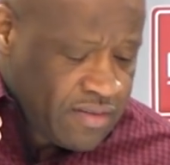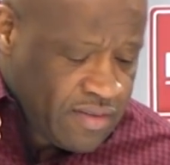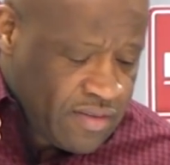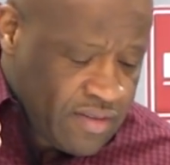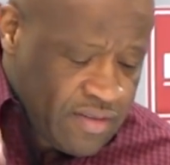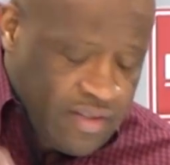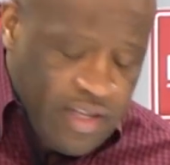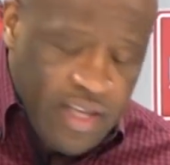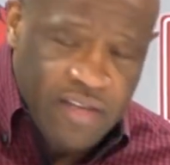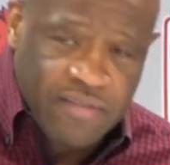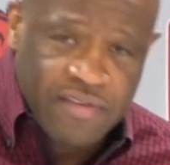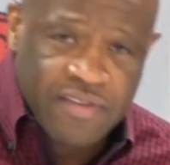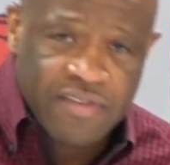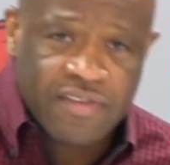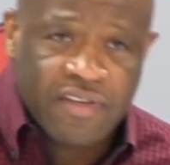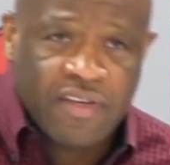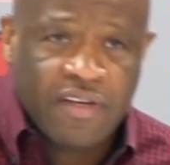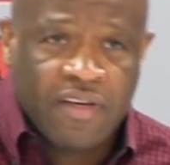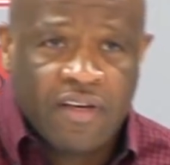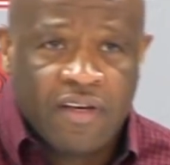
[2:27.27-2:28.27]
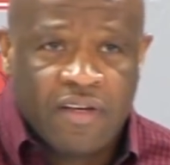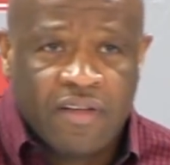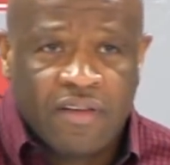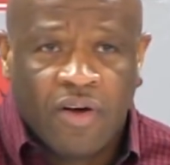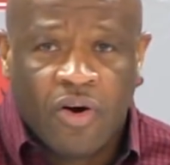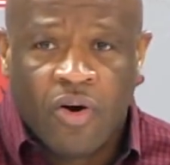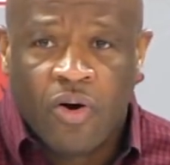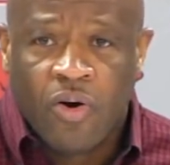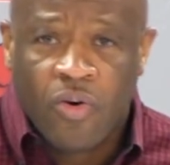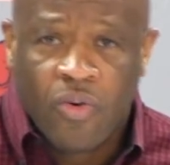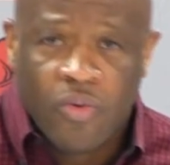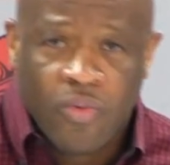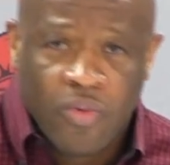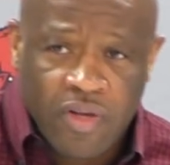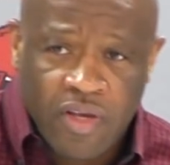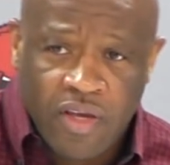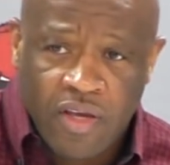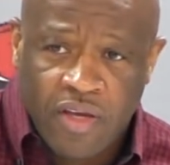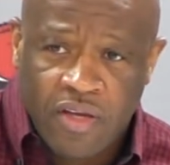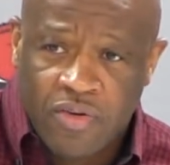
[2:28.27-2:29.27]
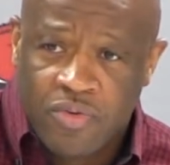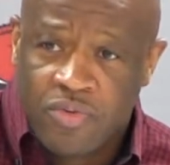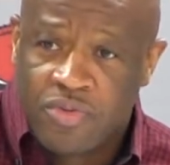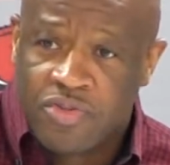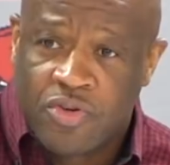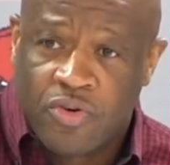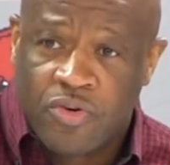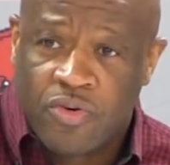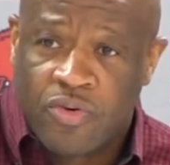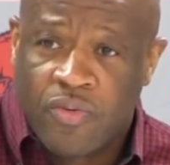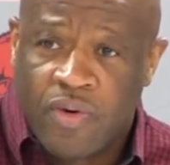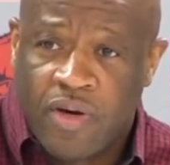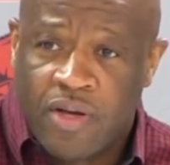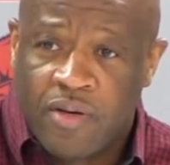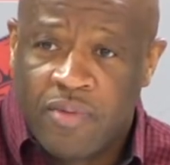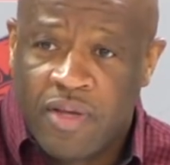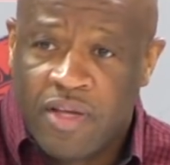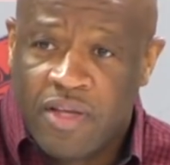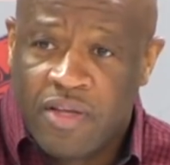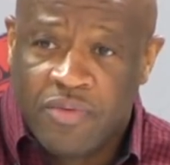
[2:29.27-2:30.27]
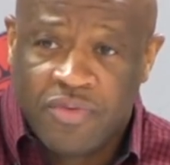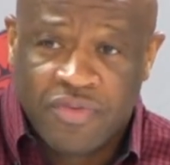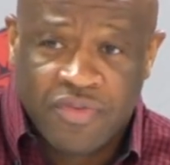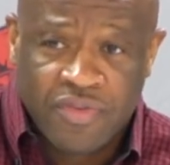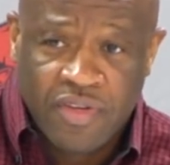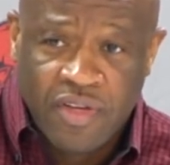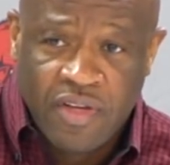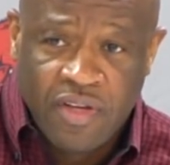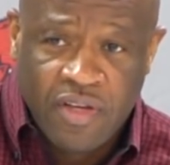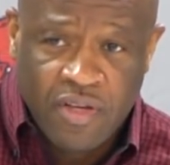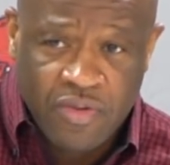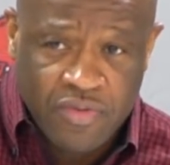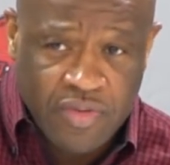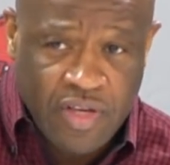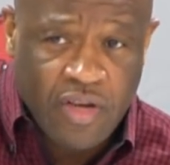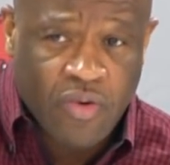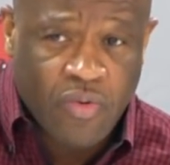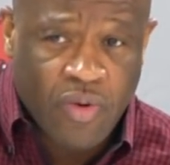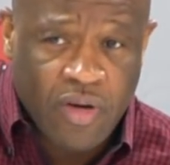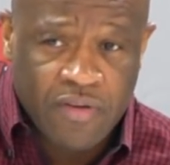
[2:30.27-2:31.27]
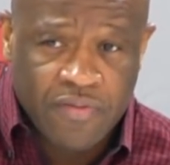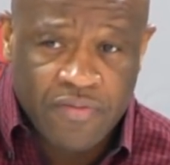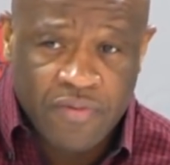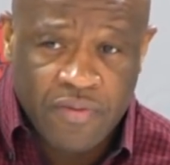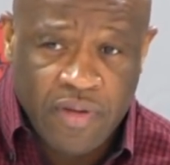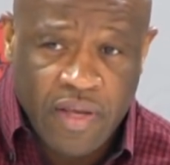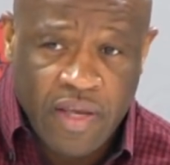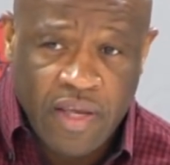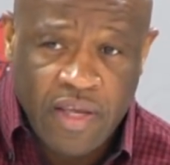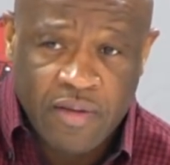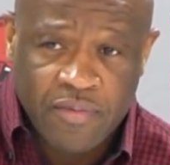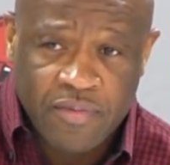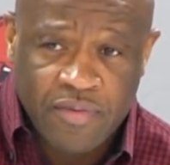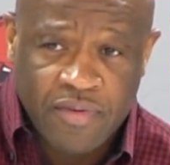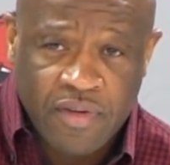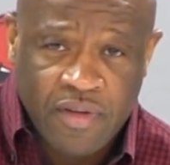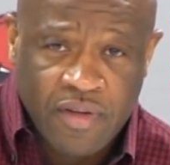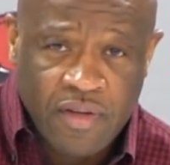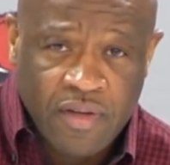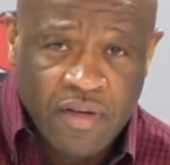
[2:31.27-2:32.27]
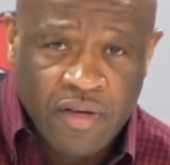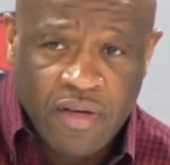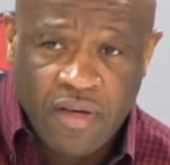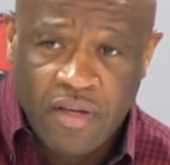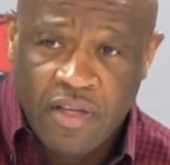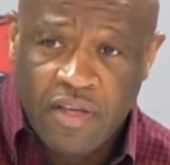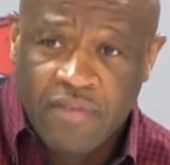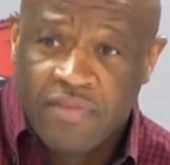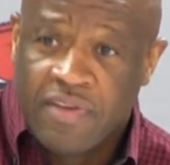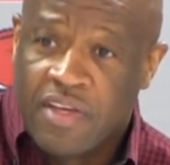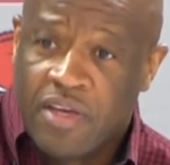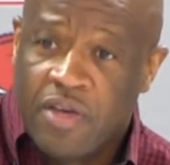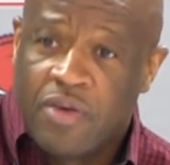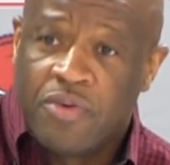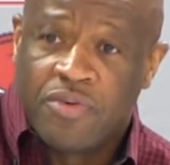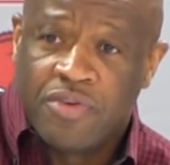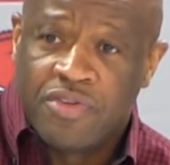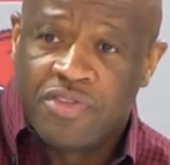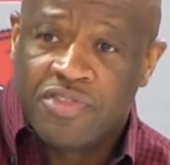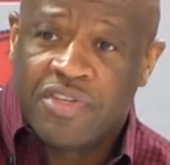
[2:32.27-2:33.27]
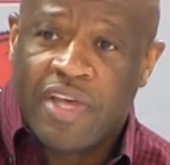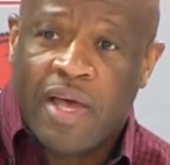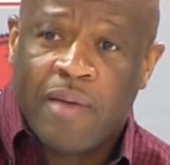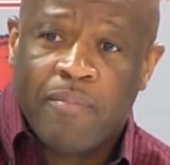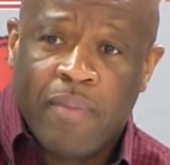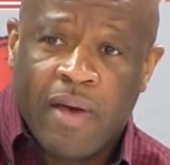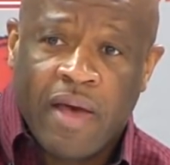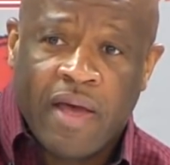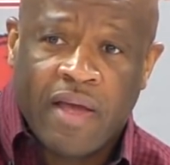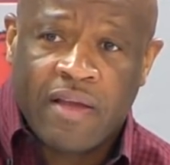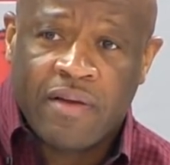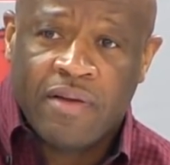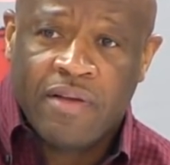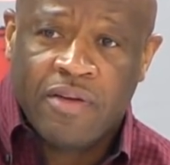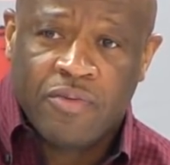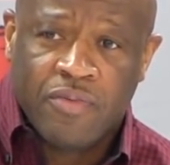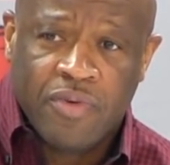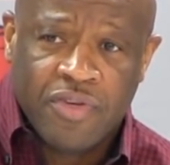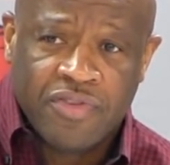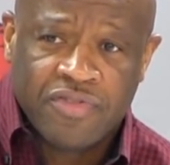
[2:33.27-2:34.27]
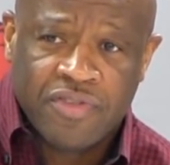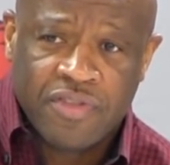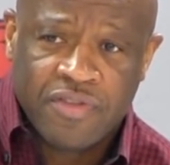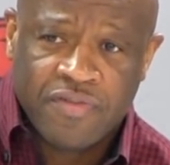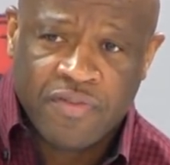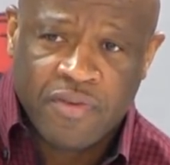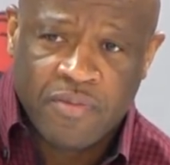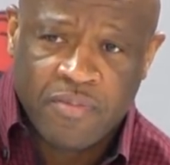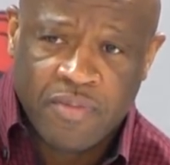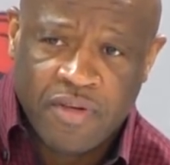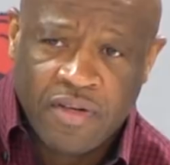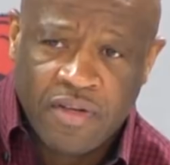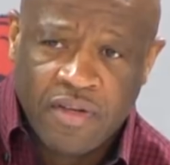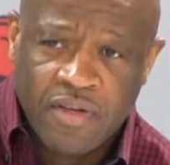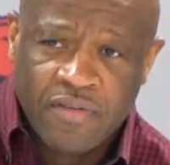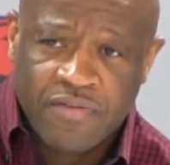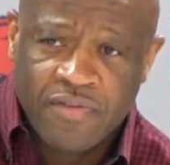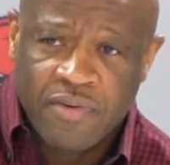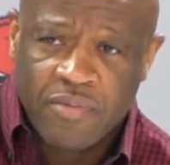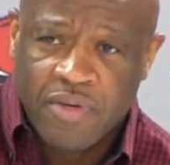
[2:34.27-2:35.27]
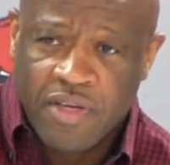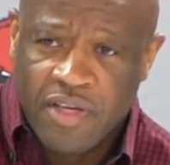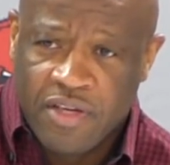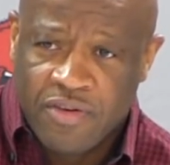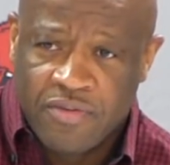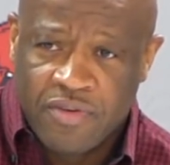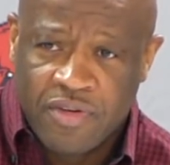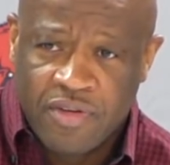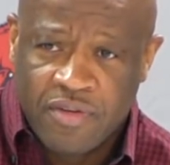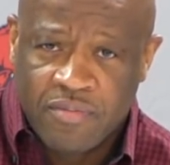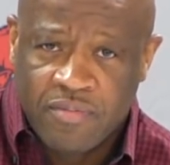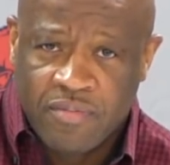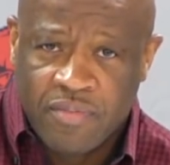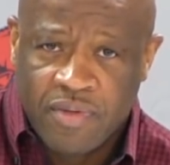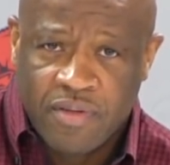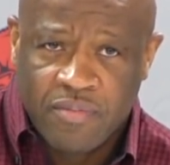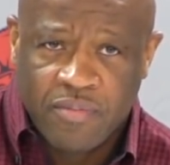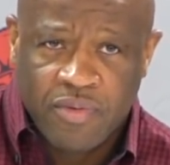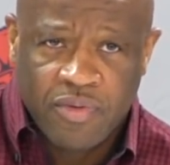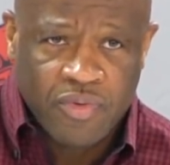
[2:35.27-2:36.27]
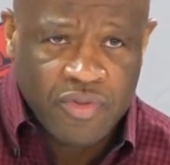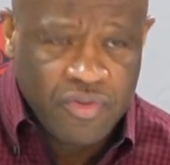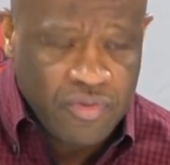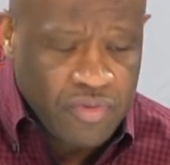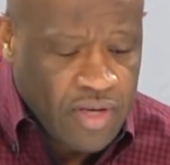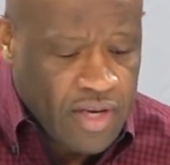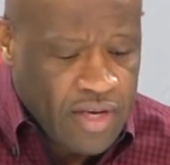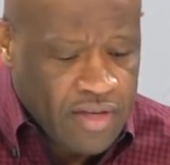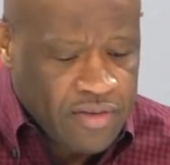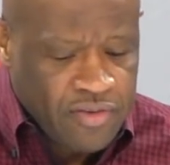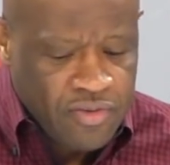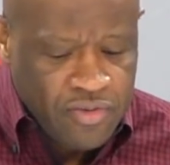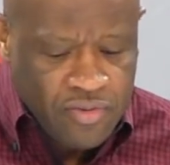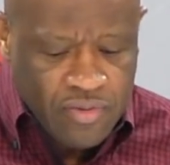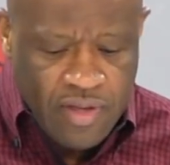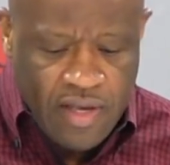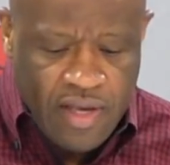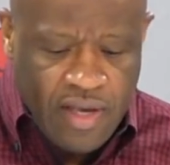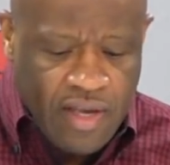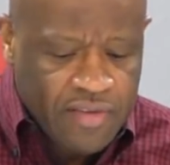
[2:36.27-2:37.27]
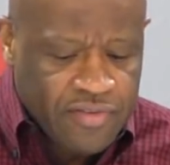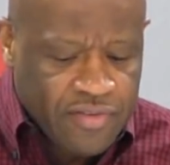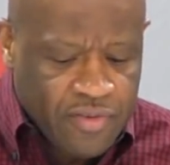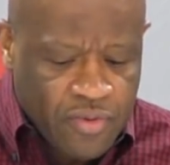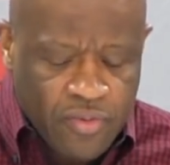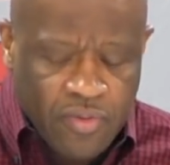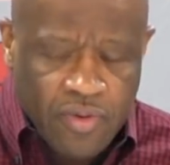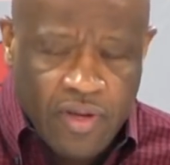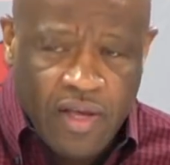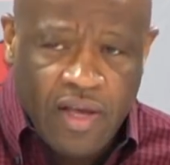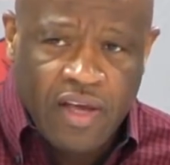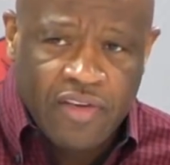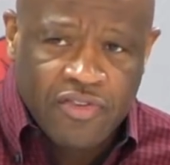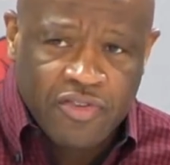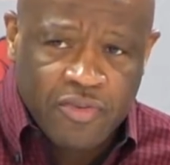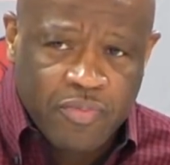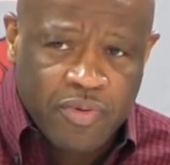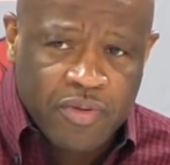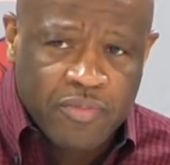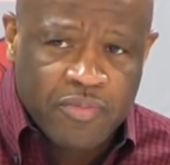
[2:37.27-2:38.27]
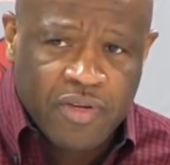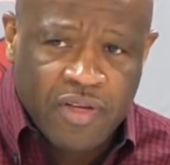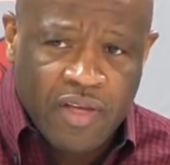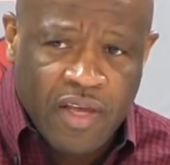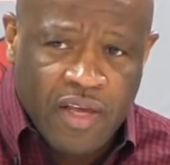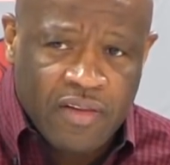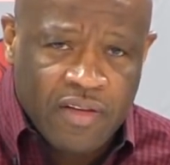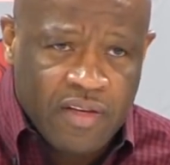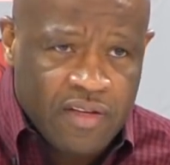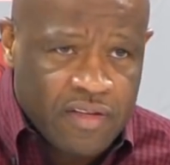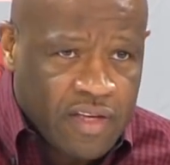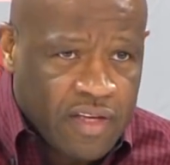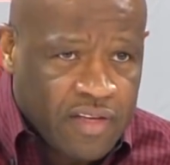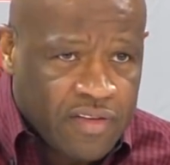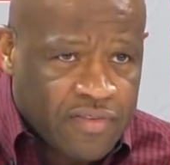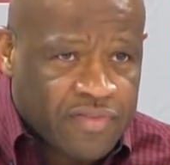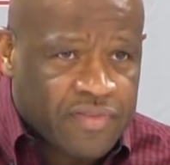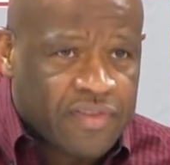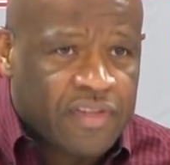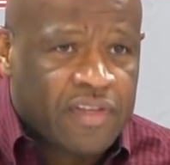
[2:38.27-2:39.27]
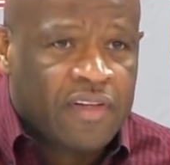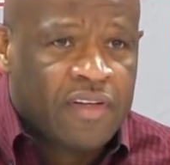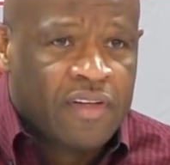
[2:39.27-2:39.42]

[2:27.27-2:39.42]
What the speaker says: the Davis kid, the Holt kid, who was hurt quite a bit, he was out quite a few games. And even Gilder just got back here recently from an injury. But when you got new guys and old guys, you put them together, it's